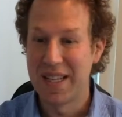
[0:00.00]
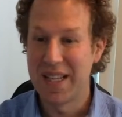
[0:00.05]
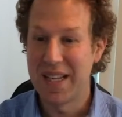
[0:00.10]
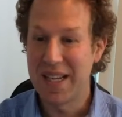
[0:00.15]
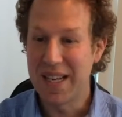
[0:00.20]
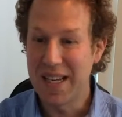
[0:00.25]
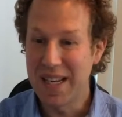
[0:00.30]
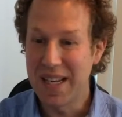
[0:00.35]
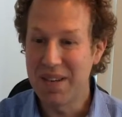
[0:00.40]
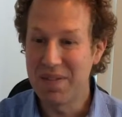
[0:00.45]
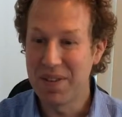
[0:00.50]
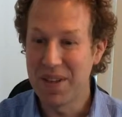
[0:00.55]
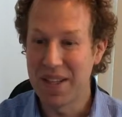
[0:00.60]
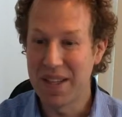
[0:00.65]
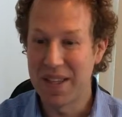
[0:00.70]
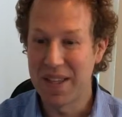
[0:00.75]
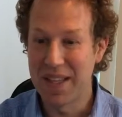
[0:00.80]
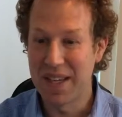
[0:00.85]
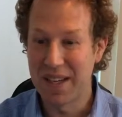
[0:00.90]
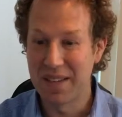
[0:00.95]
that
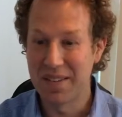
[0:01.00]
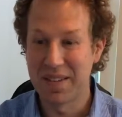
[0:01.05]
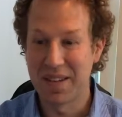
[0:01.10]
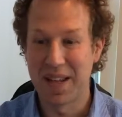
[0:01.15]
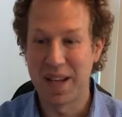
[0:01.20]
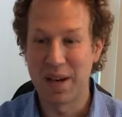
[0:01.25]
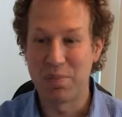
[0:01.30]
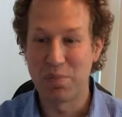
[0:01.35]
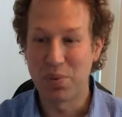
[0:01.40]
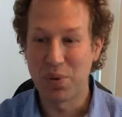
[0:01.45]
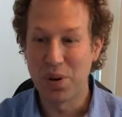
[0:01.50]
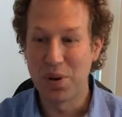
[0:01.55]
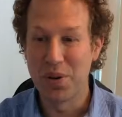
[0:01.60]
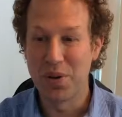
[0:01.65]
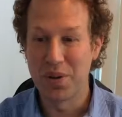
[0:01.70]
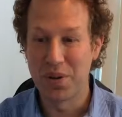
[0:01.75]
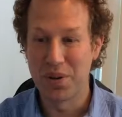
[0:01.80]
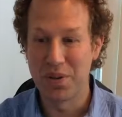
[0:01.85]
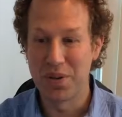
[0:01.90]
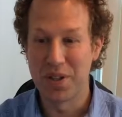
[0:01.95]
even things like
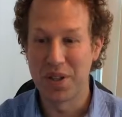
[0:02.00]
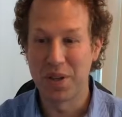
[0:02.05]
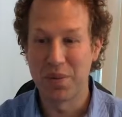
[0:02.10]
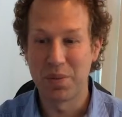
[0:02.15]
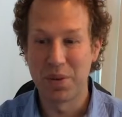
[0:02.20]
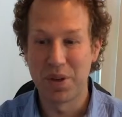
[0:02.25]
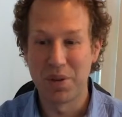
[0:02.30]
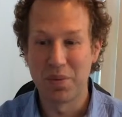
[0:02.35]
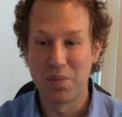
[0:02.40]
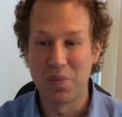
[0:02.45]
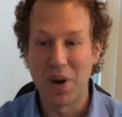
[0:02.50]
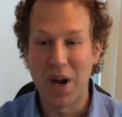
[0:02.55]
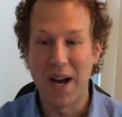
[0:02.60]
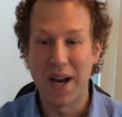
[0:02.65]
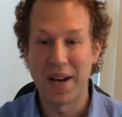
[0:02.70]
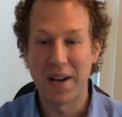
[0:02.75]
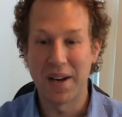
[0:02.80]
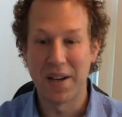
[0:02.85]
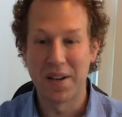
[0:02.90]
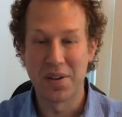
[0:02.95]
produce that would
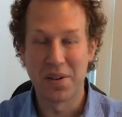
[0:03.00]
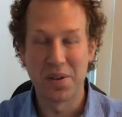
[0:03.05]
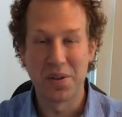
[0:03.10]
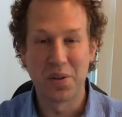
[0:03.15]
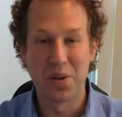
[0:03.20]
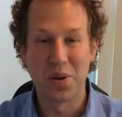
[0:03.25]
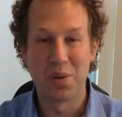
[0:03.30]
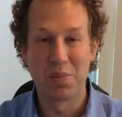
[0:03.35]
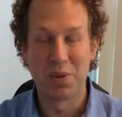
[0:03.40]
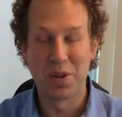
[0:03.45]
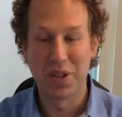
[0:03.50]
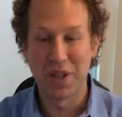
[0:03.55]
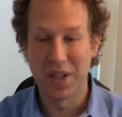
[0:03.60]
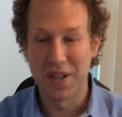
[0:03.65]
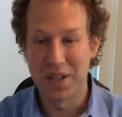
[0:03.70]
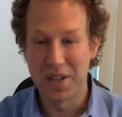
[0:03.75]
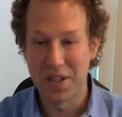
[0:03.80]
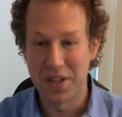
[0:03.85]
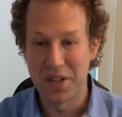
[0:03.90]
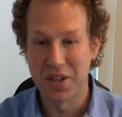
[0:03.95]
rot under normal
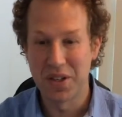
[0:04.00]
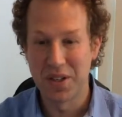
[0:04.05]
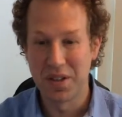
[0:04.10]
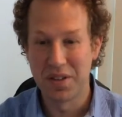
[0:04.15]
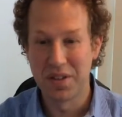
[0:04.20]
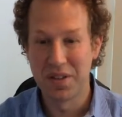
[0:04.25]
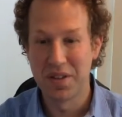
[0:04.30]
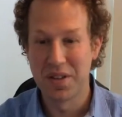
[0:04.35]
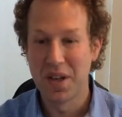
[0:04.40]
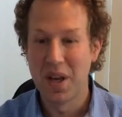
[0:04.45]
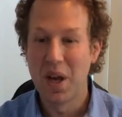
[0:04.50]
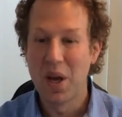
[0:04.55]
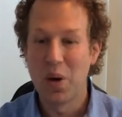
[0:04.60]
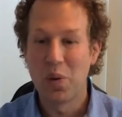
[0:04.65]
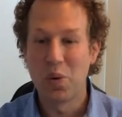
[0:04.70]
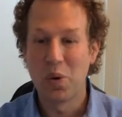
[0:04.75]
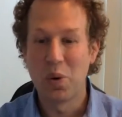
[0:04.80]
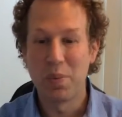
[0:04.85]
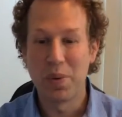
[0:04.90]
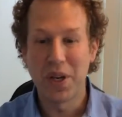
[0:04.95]
conditions
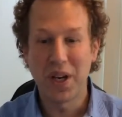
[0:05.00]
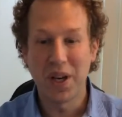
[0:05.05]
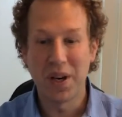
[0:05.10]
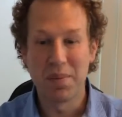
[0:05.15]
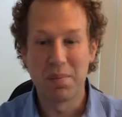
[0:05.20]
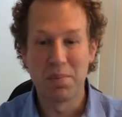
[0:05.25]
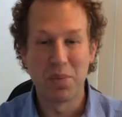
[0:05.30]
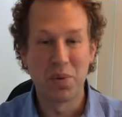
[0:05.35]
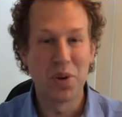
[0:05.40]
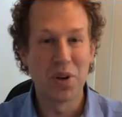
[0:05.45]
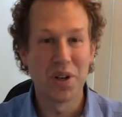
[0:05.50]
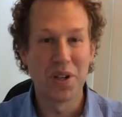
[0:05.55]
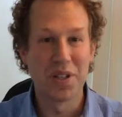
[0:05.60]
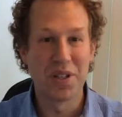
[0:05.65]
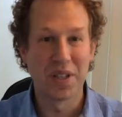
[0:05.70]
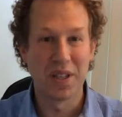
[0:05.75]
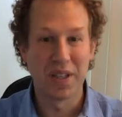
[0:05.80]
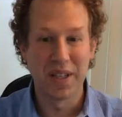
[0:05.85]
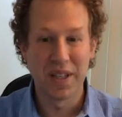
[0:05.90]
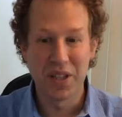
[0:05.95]
will become more
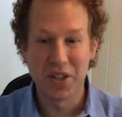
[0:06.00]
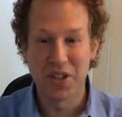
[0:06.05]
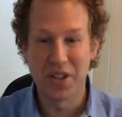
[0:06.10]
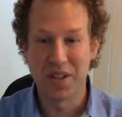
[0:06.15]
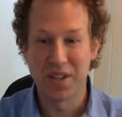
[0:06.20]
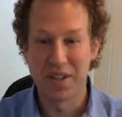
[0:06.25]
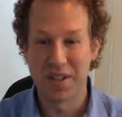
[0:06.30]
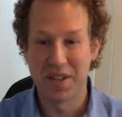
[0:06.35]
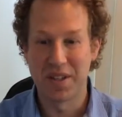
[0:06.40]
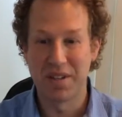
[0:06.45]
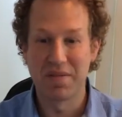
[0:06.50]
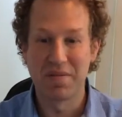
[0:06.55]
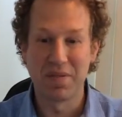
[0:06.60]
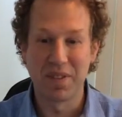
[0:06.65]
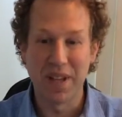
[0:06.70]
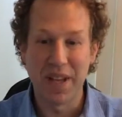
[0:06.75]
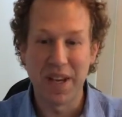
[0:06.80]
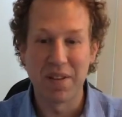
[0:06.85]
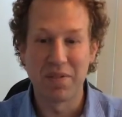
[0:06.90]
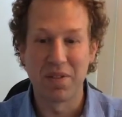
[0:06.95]
delicious and
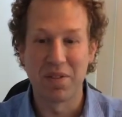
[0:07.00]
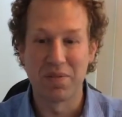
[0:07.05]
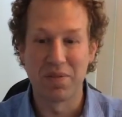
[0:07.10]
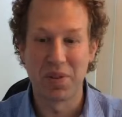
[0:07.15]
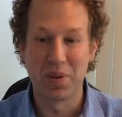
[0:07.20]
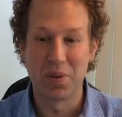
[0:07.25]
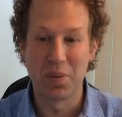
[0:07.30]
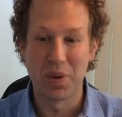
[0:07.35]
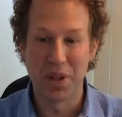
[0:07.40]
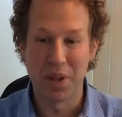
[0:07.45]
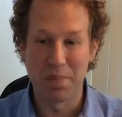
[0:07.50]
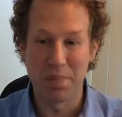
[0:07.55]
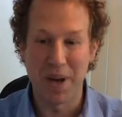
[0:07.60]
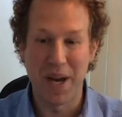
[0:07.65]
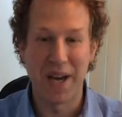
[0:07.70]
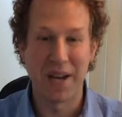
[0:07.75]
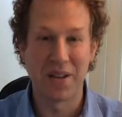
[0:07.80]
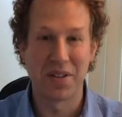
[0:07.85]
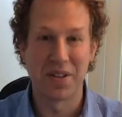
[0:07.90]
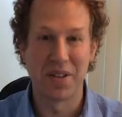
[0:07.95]
flavorful with the
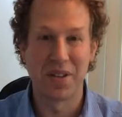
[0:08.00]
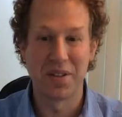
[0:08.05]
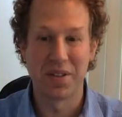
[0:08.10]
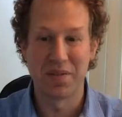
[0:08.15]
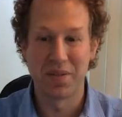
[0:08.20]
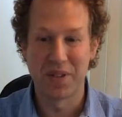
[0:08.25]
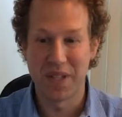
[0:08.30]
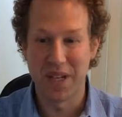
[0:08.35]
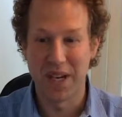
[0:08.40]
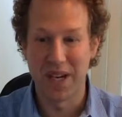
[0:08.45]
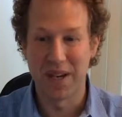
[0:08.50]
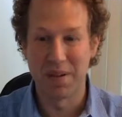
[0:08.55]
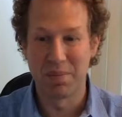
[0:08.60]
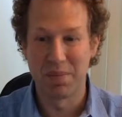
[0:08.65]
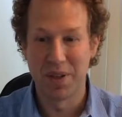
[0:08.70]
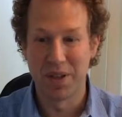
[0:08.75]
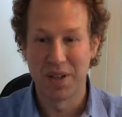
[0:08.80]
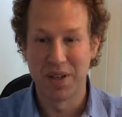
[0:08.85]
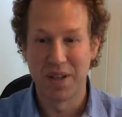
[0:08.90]
passage of time.